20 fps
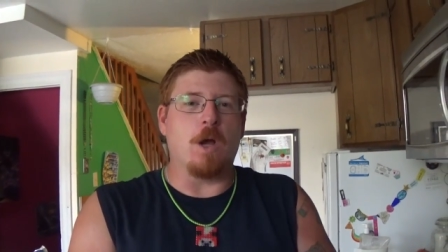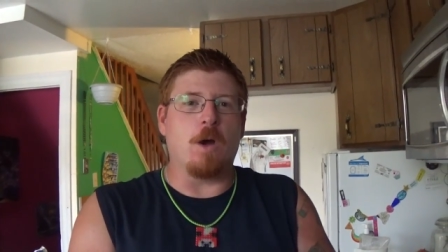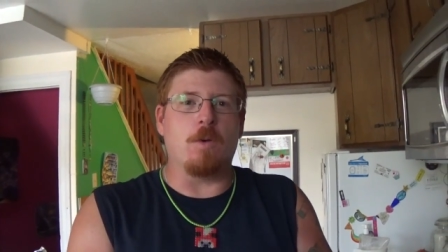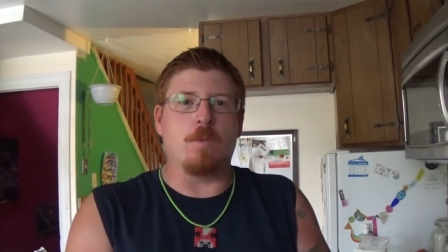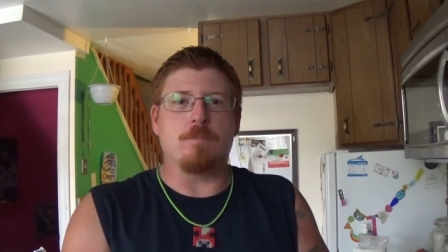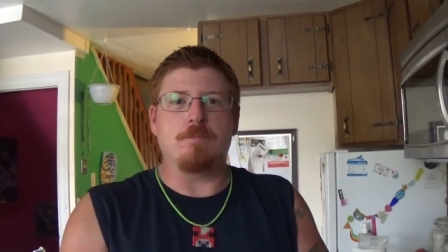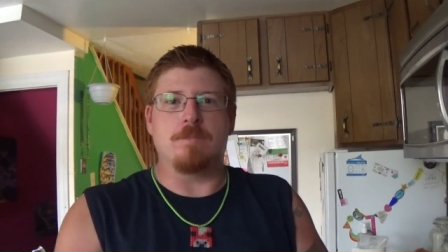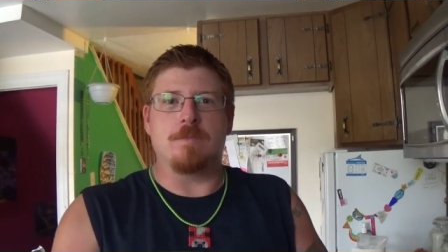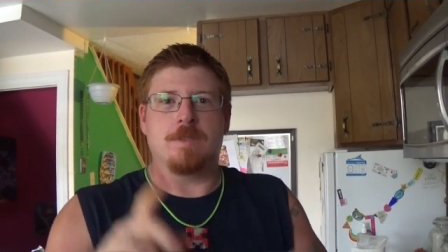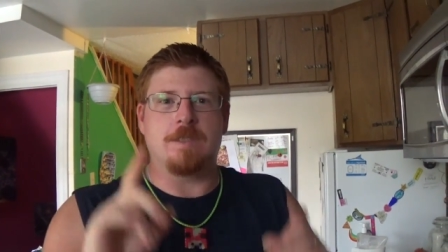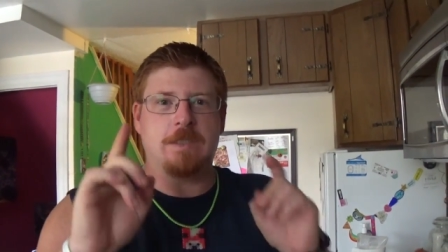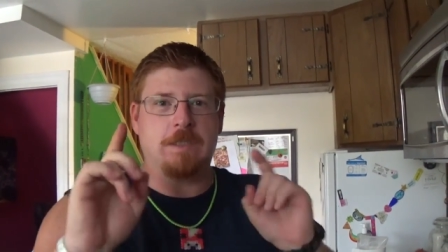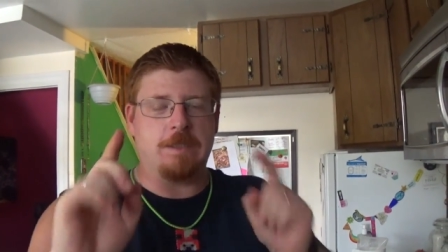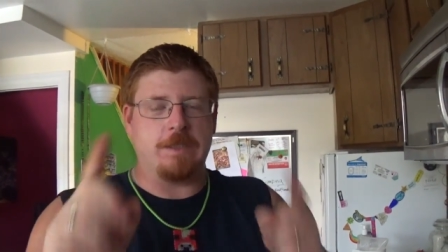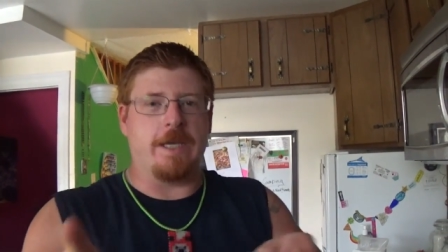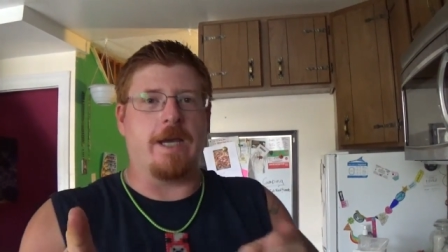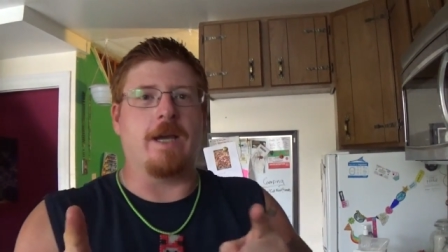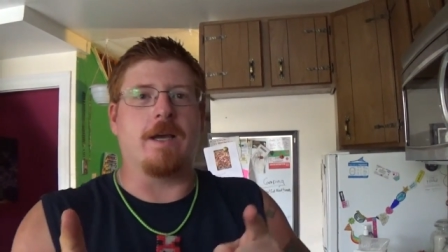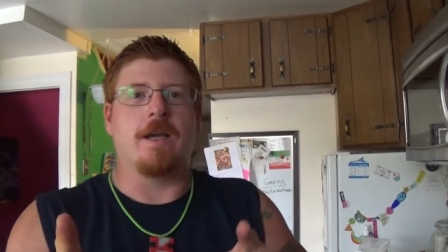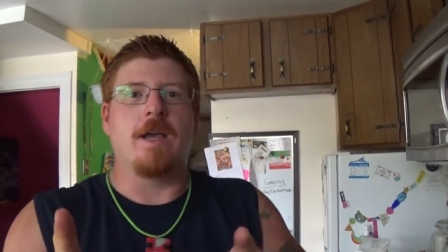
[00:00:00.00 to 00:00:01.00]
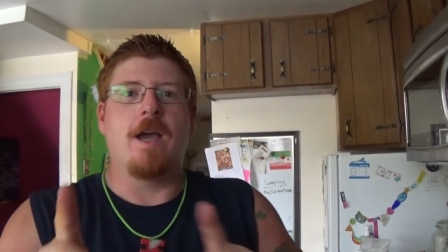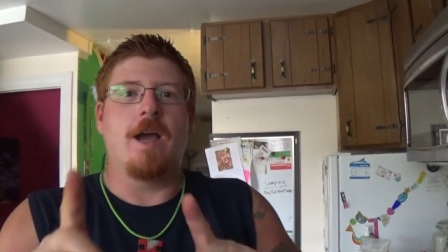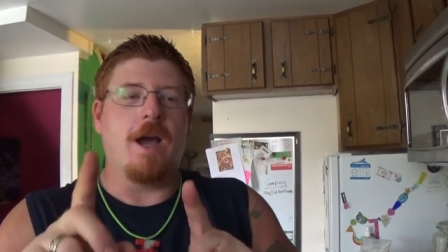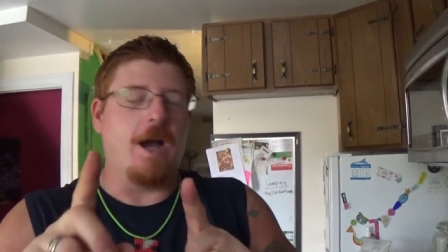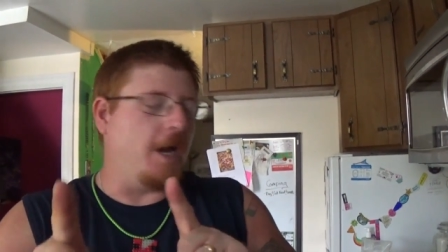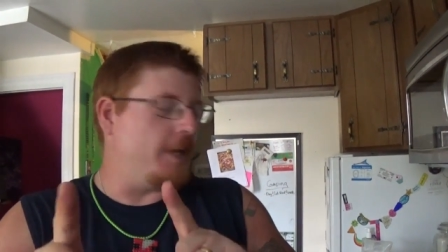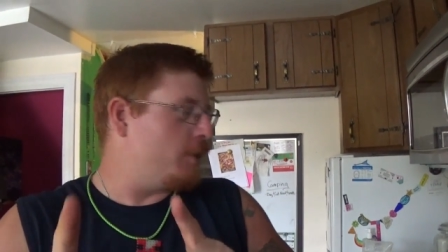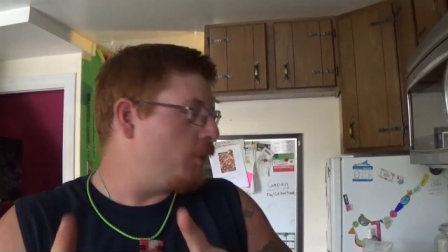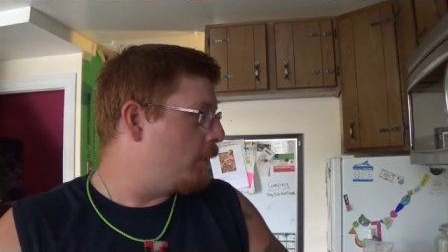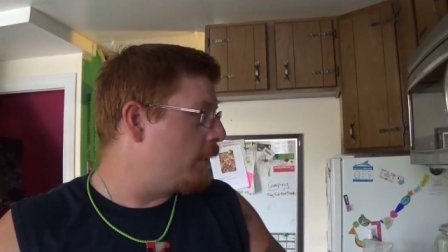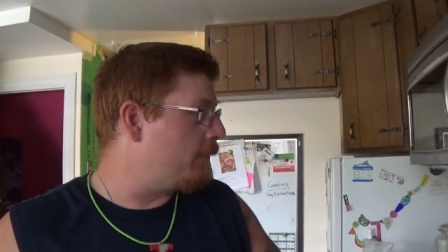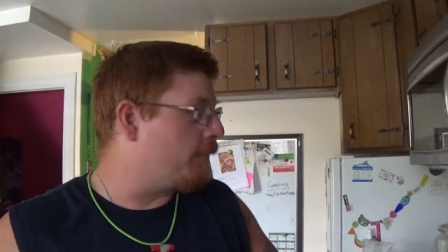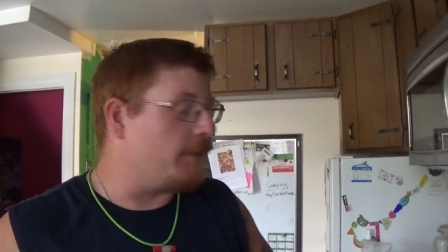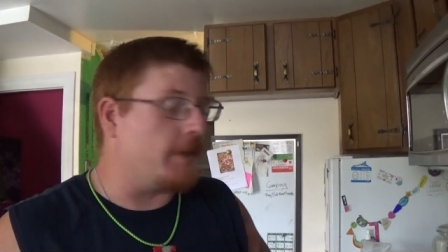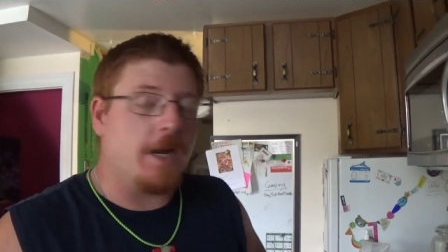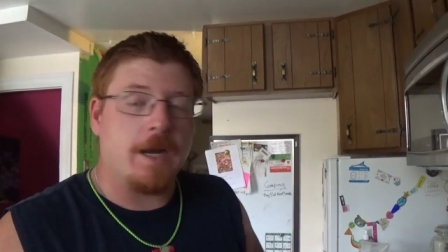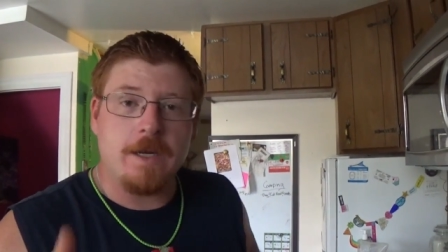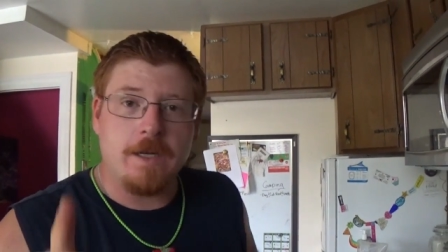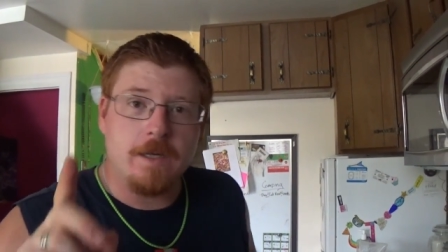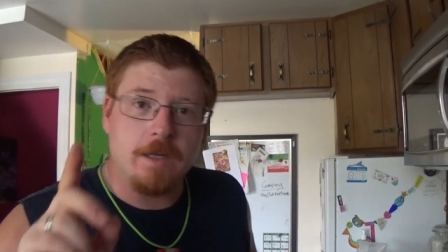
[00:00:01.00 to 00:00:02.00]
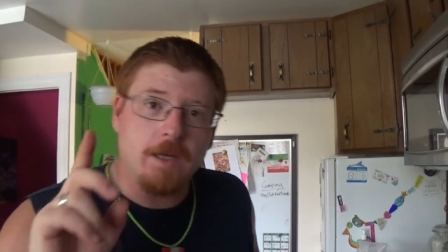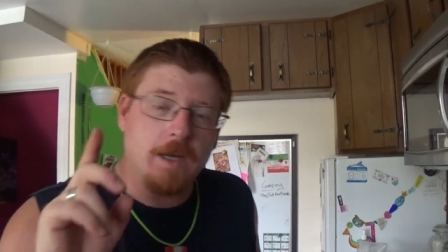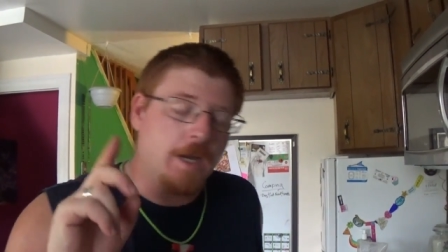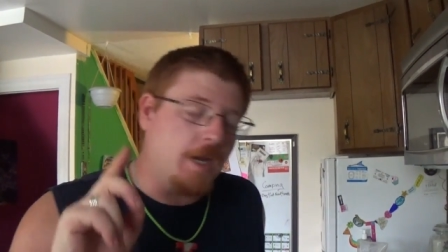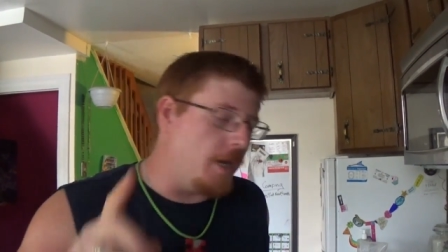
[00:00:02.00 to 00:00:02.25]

Oh, yeah, I totally forgot.